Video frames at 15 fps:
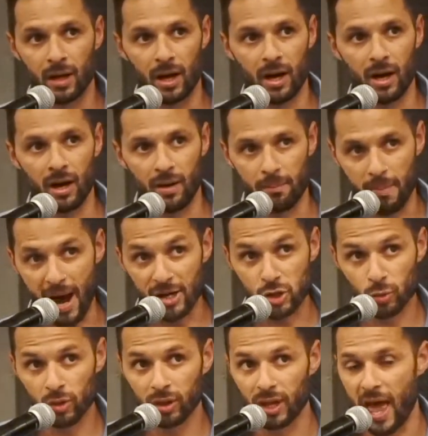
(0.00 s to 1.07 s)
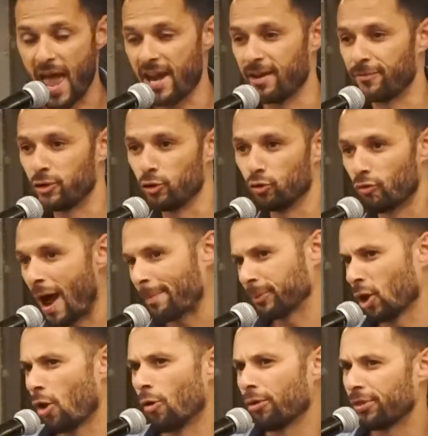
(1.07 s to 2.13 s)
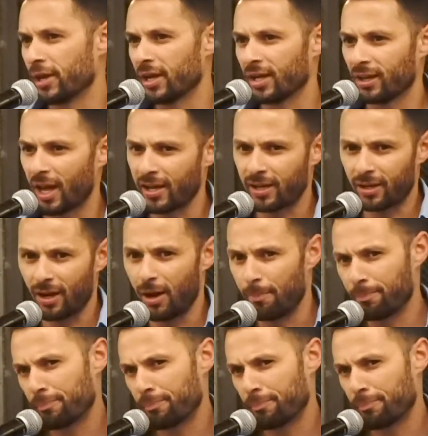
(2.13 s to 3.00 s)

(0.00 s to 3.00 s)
module, and if you wrap the whole thing in like a